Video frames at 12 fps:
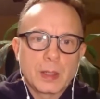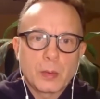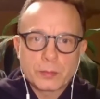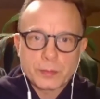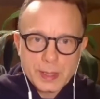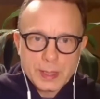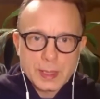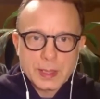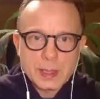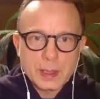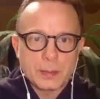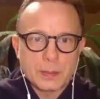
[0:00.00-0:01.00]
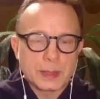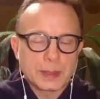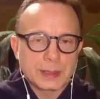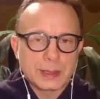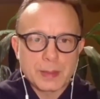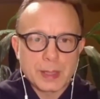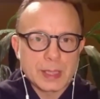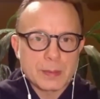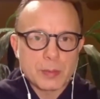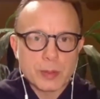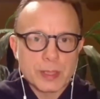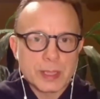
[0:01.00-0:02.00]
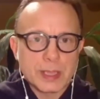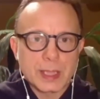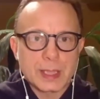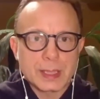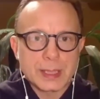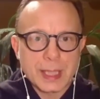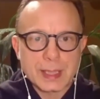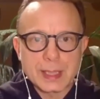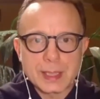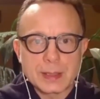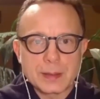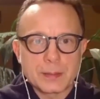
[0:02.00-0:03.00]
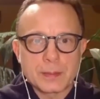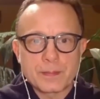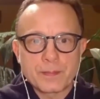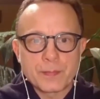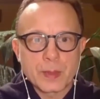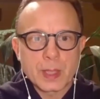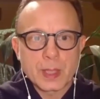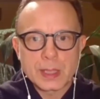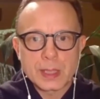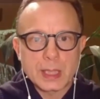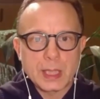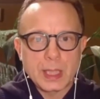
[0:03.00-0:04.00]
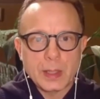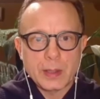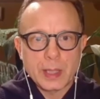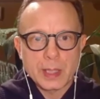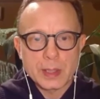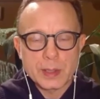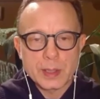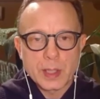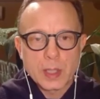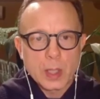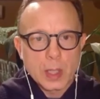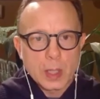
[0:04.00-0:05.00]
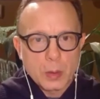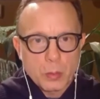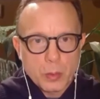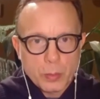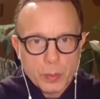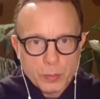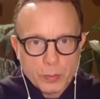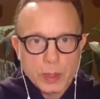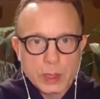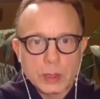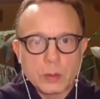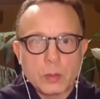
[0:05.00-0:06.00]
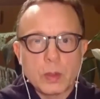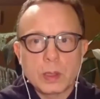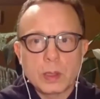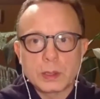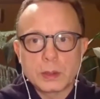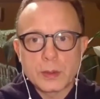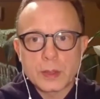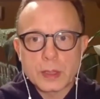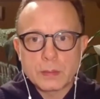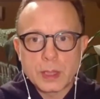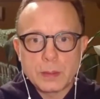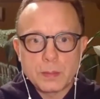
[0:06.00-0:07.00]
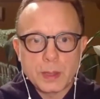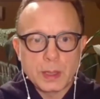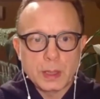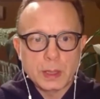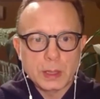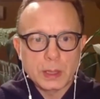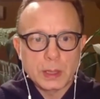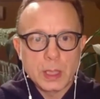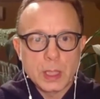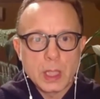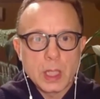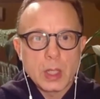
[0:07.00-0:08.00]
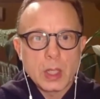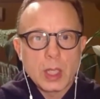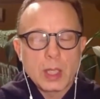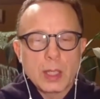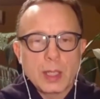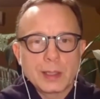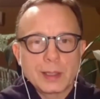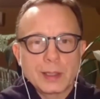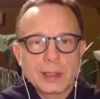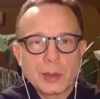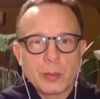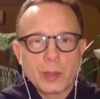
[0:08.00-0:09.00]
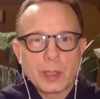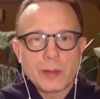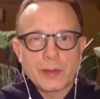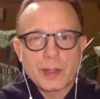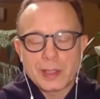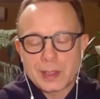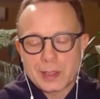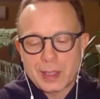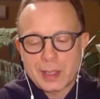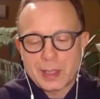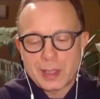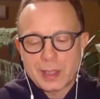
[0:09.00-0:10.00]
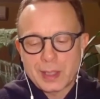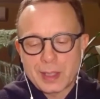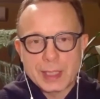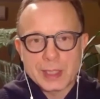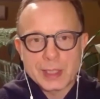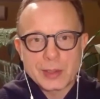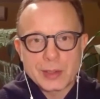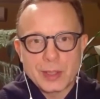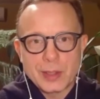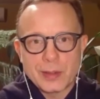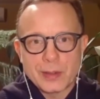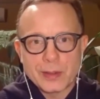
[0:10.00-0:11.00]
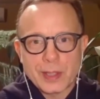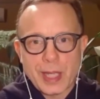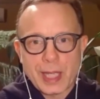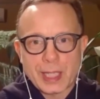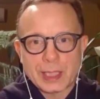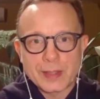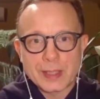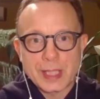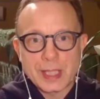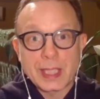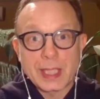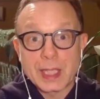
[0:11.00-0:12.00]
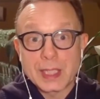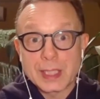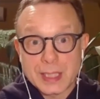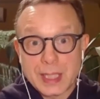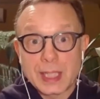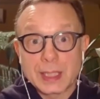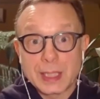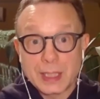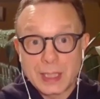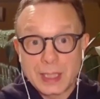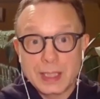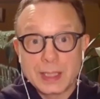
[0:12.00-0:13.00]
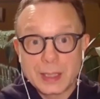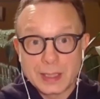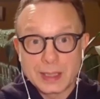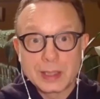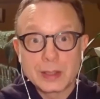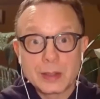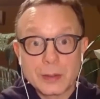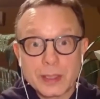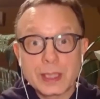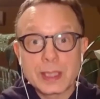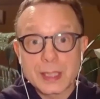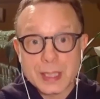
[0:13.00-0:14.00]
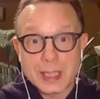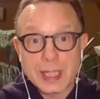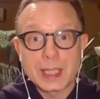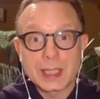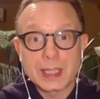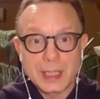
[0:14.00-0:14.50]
racism and some of these more sticky sexism, sticky areas, where we really want to do some deep healing. You know, one of the adages you hear activists say, can you stand the heat? Learning to stand the